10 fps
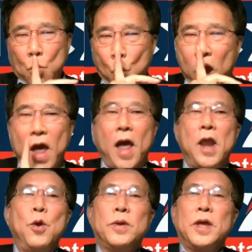the way I
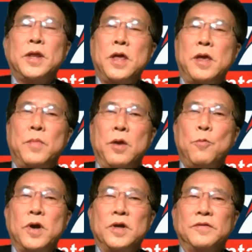look at him, he
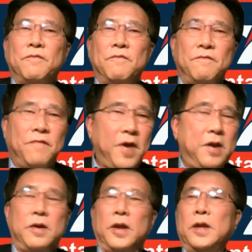was a
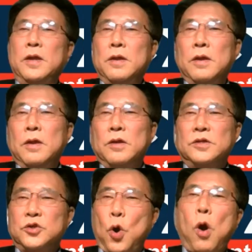very
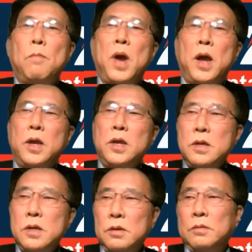strong
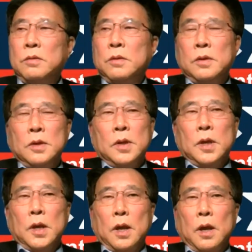man.
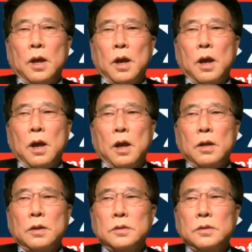Uh,